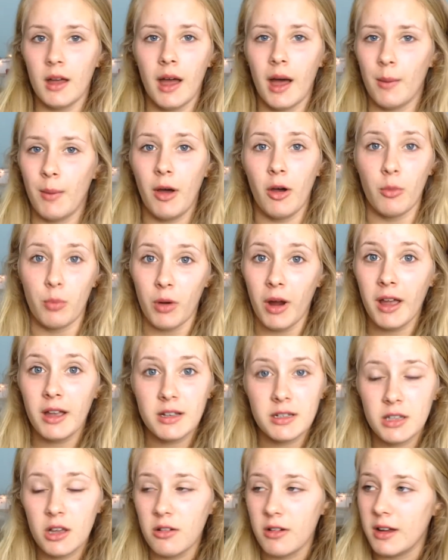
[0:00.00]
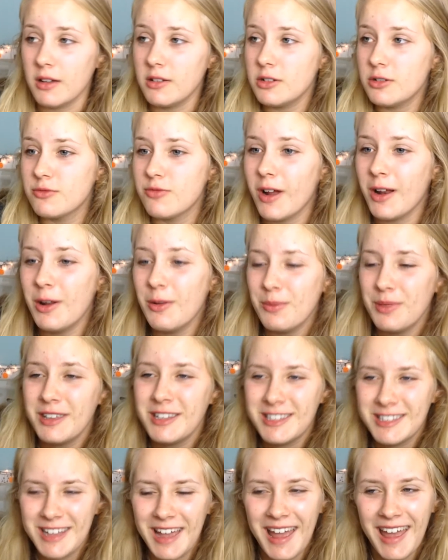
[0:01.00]
I'm out of breath, sorry, I just ran up the
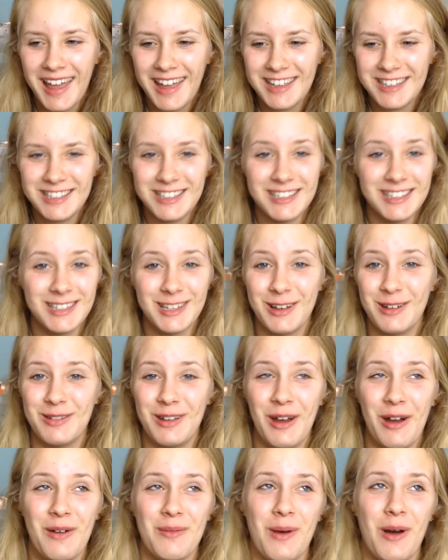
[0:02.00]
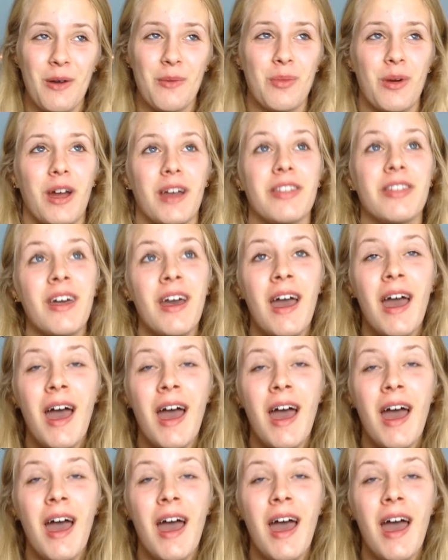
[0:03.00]
stairs and so now I'm out of breath.